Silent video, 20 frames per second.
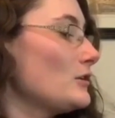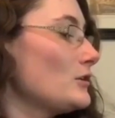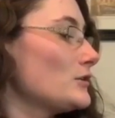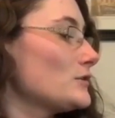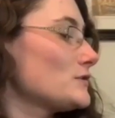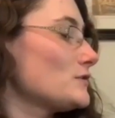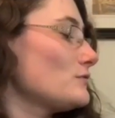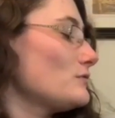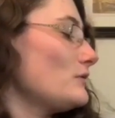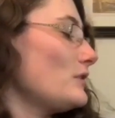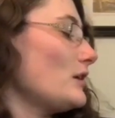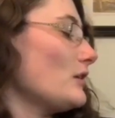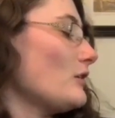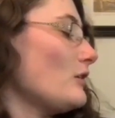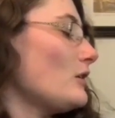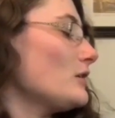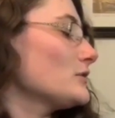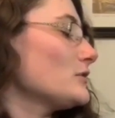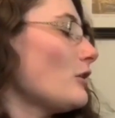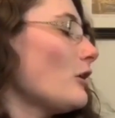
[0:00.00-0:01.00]
Soon they
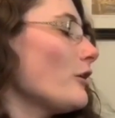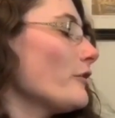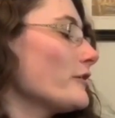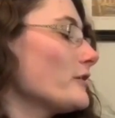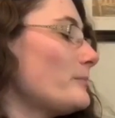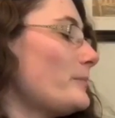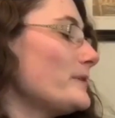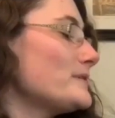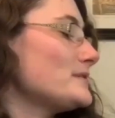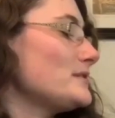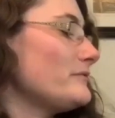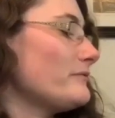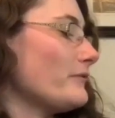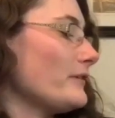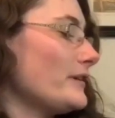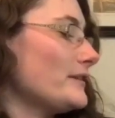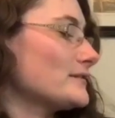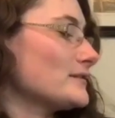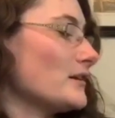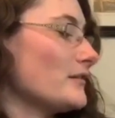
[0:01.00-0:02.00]
called all their busy
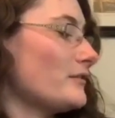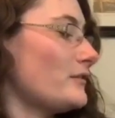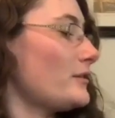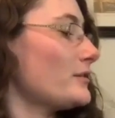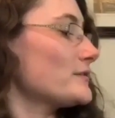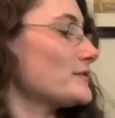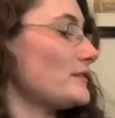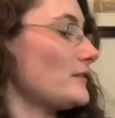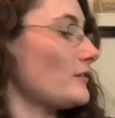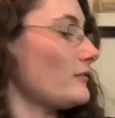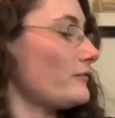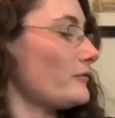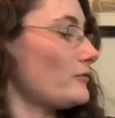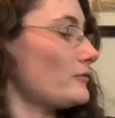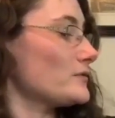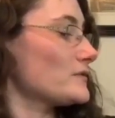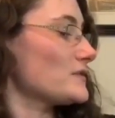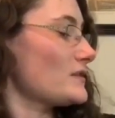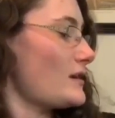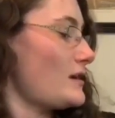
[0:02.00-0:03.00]
friends on their cell
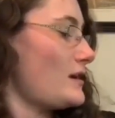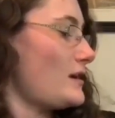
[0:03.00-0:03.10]
phones,